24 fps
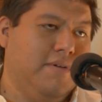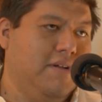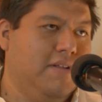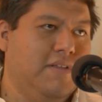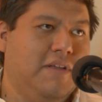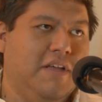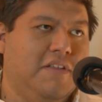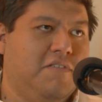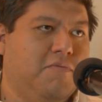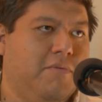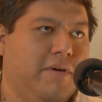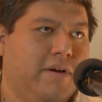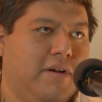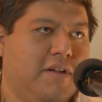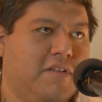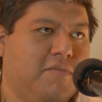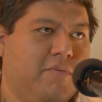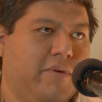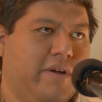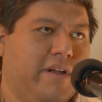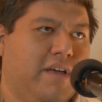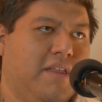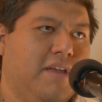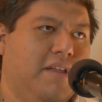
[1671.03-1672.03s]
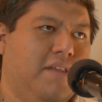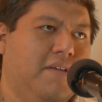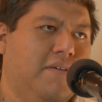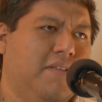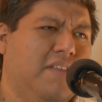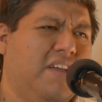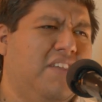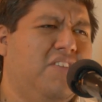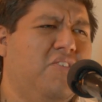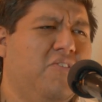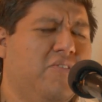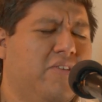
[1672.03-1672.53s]
It's weird. It's weird how they do it.
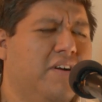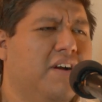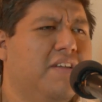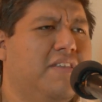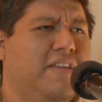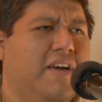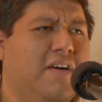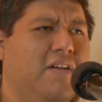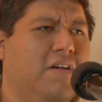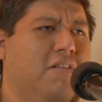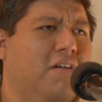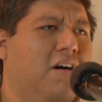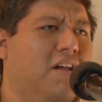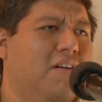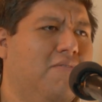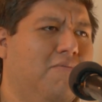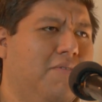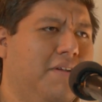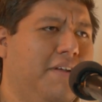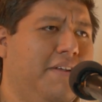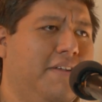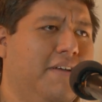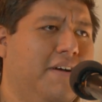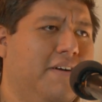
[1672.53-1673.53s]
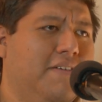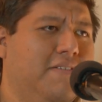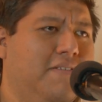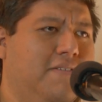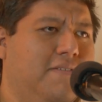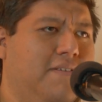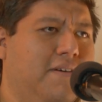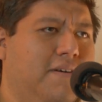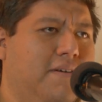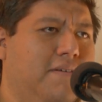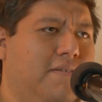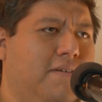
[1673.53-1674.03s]
They do cut down a lot of what he
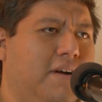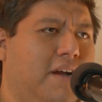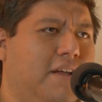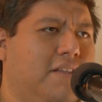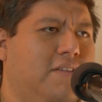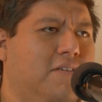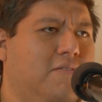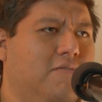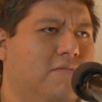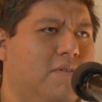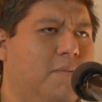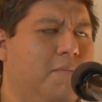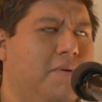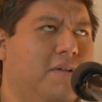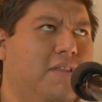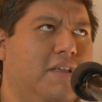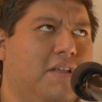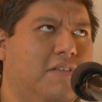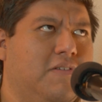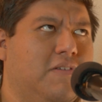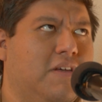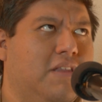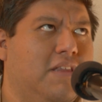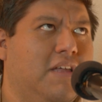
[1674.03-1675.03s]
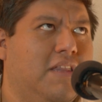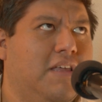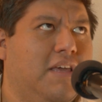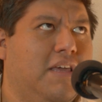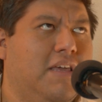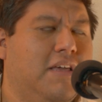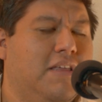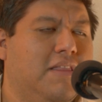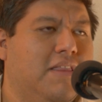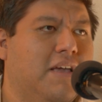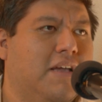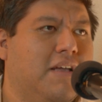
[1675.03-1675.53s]
does, though. I do remember they said that
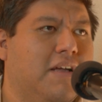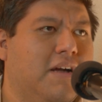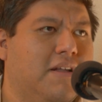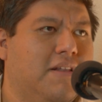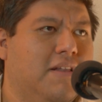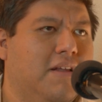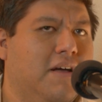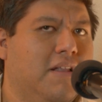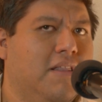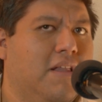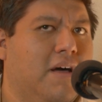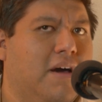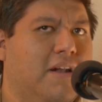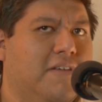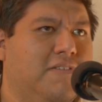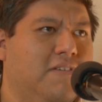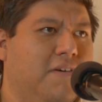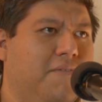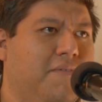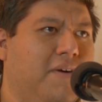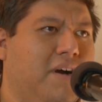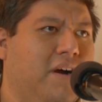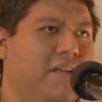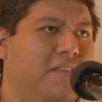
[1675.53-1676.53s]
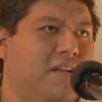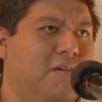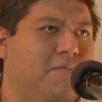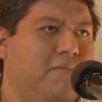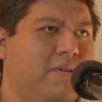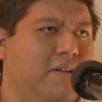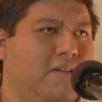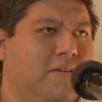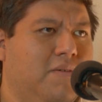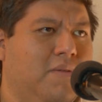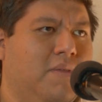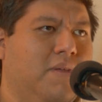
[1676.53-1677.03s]
they cut a lot of stuff out and they
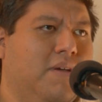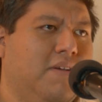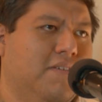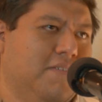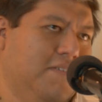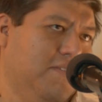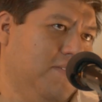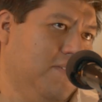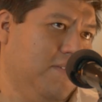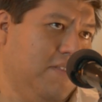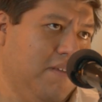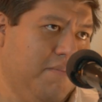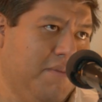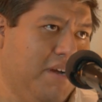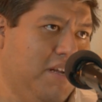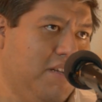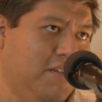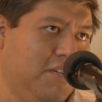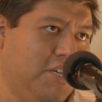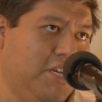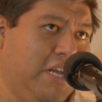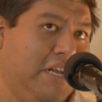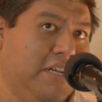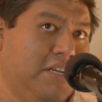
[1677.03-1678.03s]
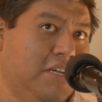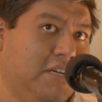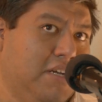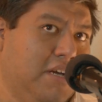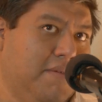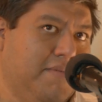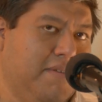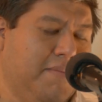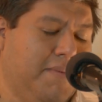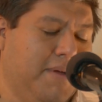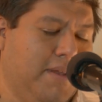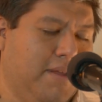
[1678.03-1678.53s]
redo things, so they might change it
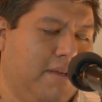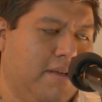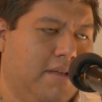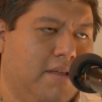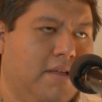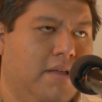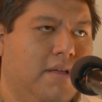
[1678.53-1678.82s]
up depending.